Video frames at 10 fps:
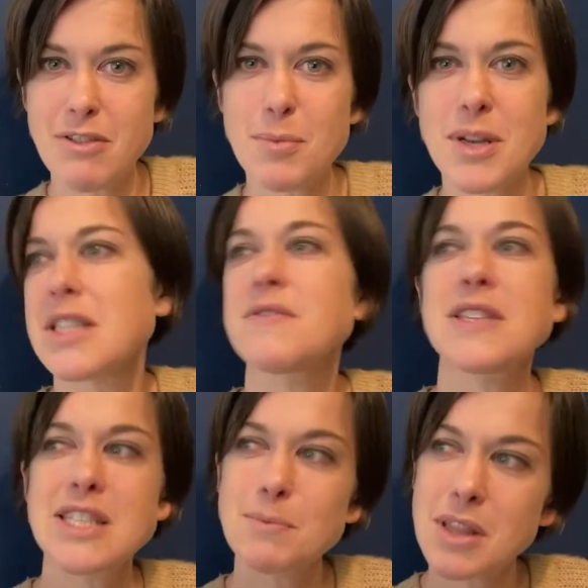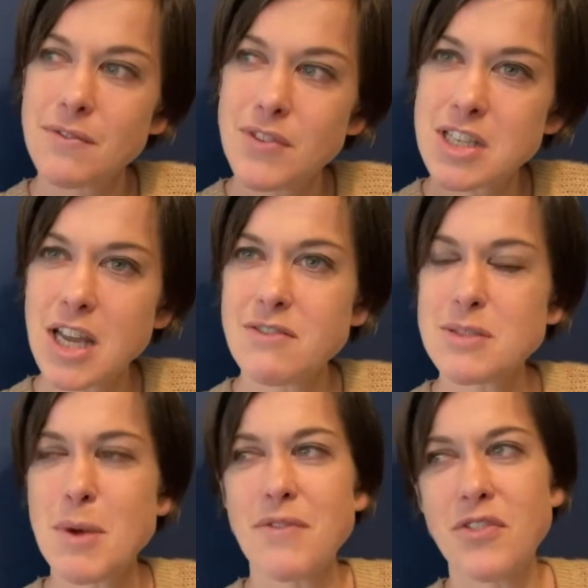reproductive system and the vagina is
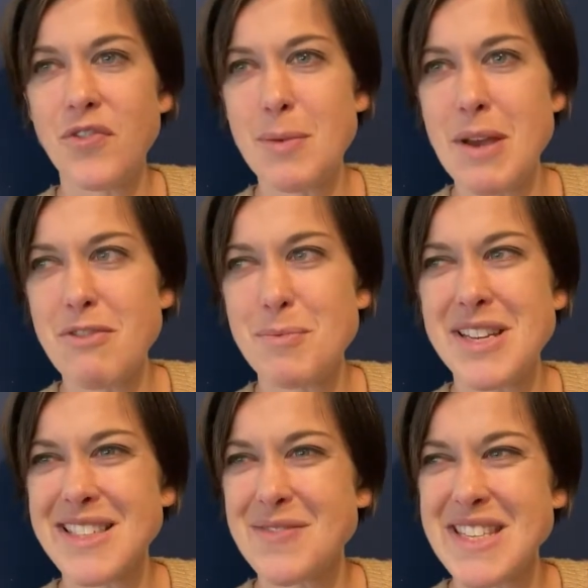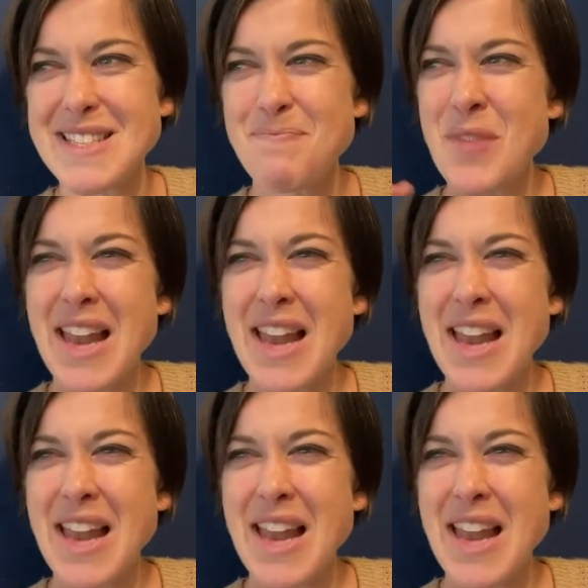part of the female reproductive system,